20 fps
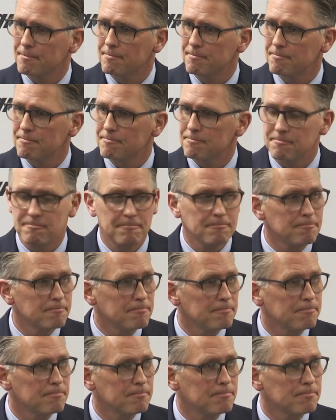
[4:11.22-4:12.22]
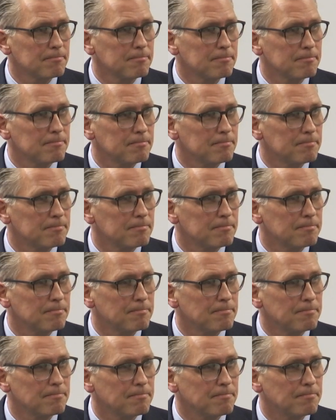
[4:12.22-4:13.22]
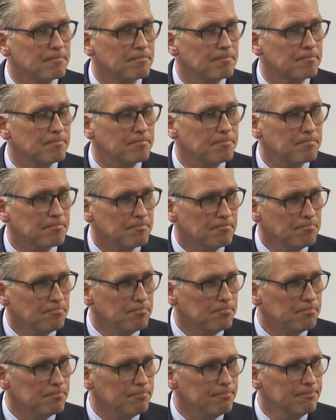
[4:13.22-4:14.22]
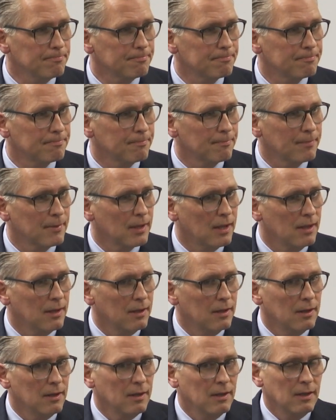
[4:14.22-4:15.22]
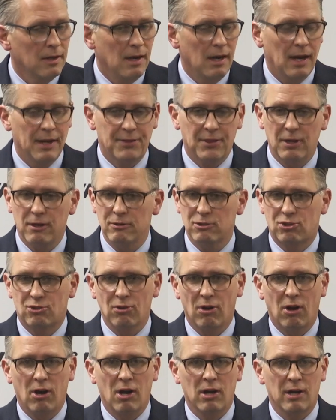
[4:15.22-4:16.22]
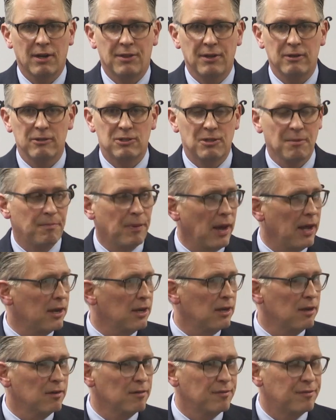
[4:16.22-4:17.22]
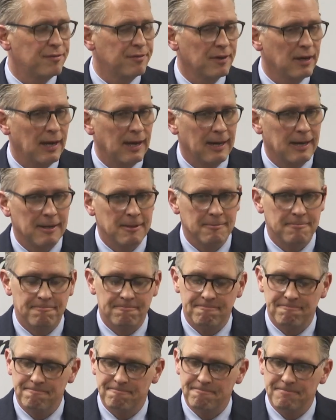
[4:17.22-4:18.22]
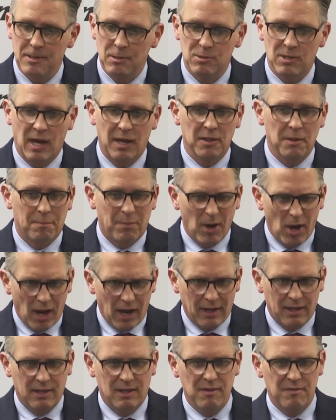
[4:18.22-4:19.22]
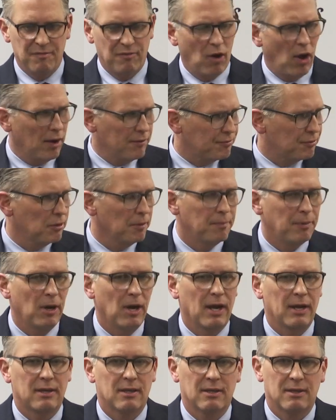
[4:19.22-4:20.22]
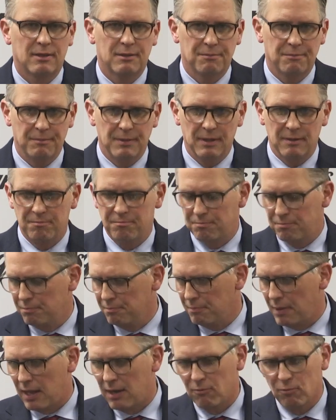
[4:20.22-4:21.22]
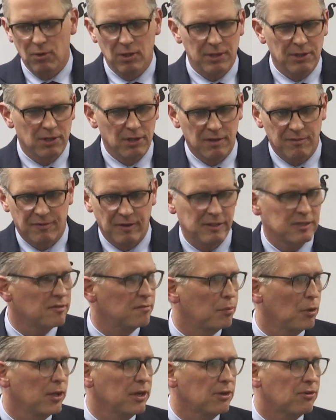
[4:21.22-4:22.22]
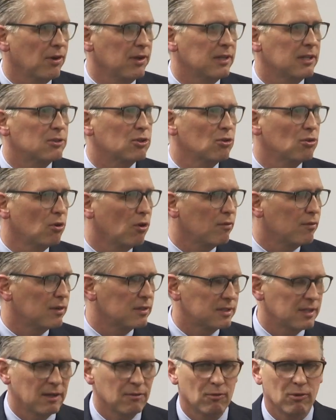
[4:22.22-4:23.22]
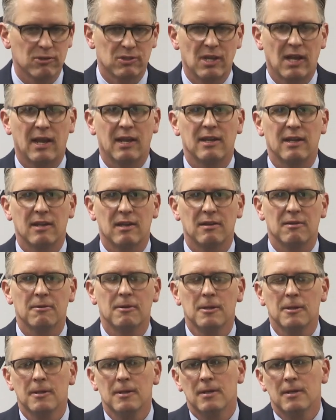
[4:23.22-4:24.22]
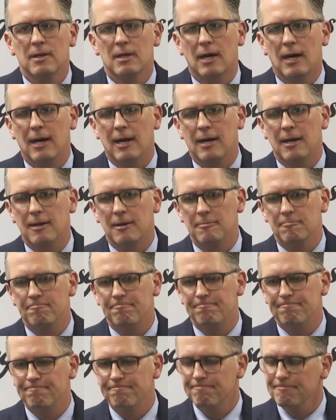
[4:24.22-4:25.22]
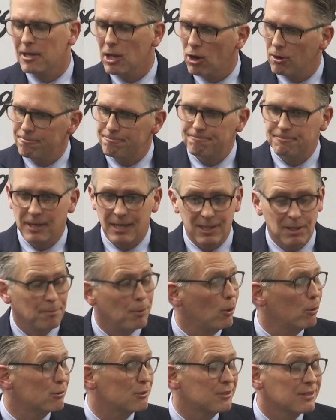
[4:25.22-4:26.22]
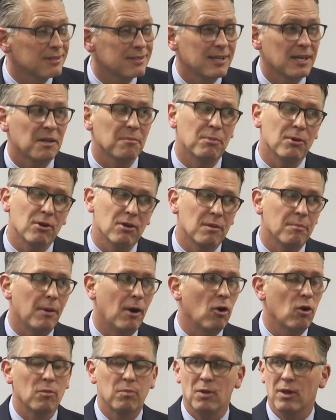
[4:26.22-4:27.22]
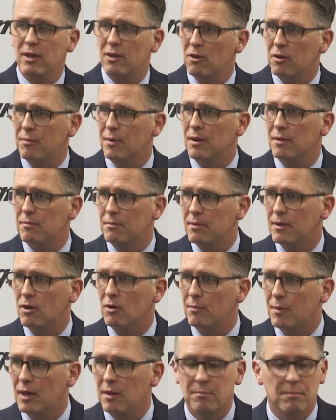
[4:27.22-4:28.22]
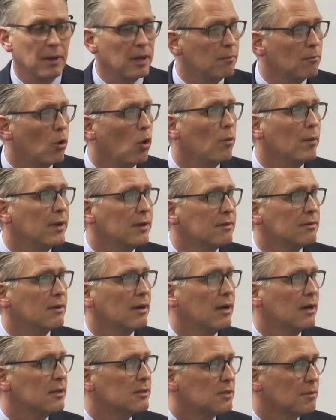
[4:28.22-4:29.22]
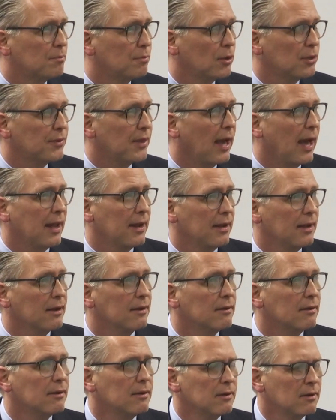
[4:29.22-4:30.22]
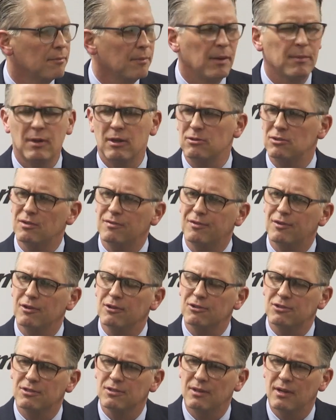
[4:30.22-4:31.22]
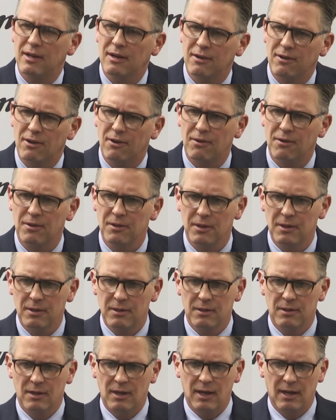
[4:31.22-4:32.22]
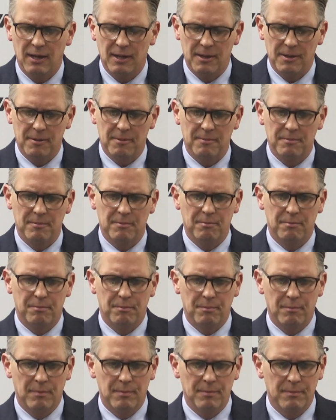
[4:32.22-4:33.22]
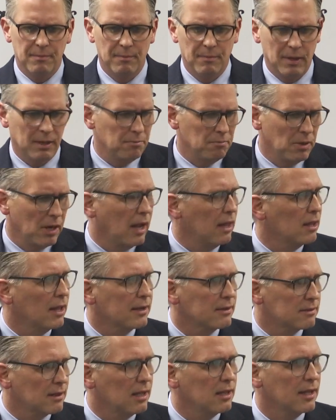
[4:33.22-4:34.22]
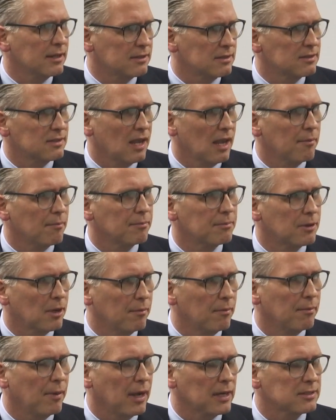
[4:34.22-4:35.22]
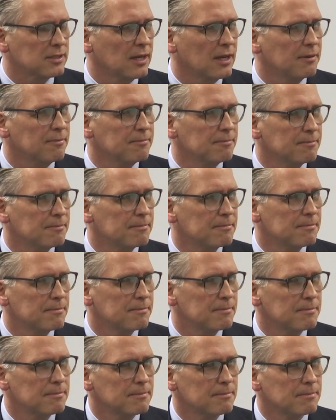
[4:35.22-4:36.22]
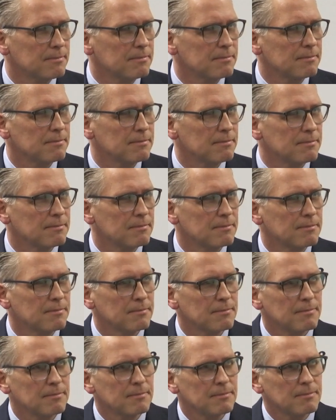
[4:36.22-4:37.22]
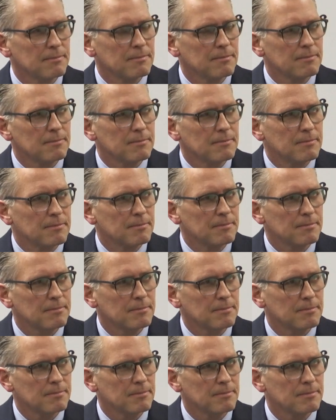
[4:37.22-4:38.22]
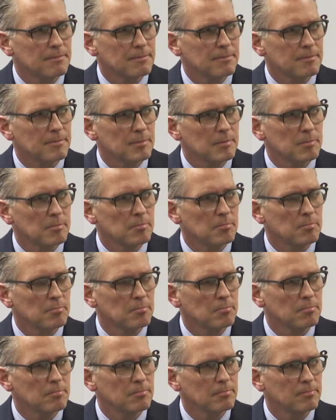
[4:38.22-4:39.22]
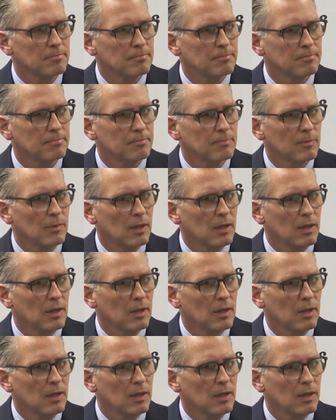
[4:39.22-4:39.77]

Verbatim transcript: Kulich gets the points tonight. How did you feel about his play and this return? I thought he was strong. I thought he was competitive. Um, he was on the puck. He fought for the puck. He made a really good defensive play to create the turnover to send Rosén in. Um, you know, hit the post in the second period in the power play. That would have been that would have been a big moment uh, to put that in. Maybe that was the first. I don't know. Um, but but I liked I liked his game coming back tonight. Another line that I was kind of looking at pre-game, the Slaggert Warren line. How do you feel they